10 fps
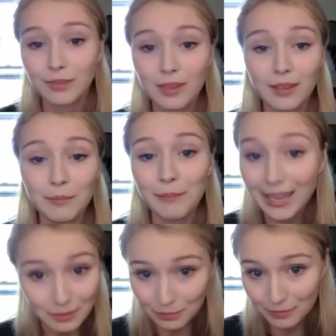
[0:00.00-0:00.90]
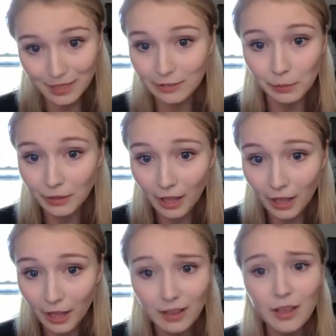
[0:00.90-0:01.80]
"Madam," he replied,
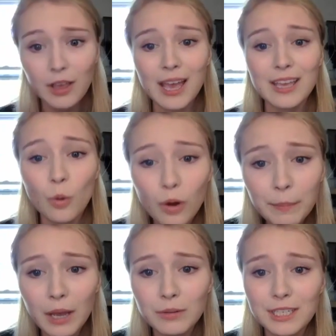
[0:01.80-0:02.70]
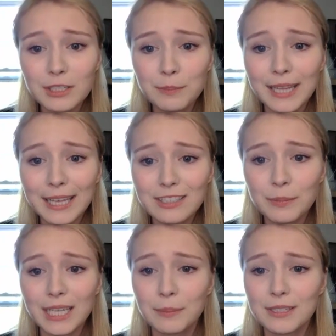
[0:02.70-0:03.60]
"your bounties placed me in a
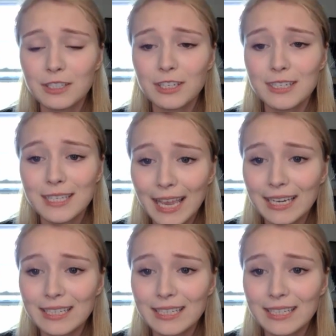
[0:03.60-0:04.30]
position to gain it,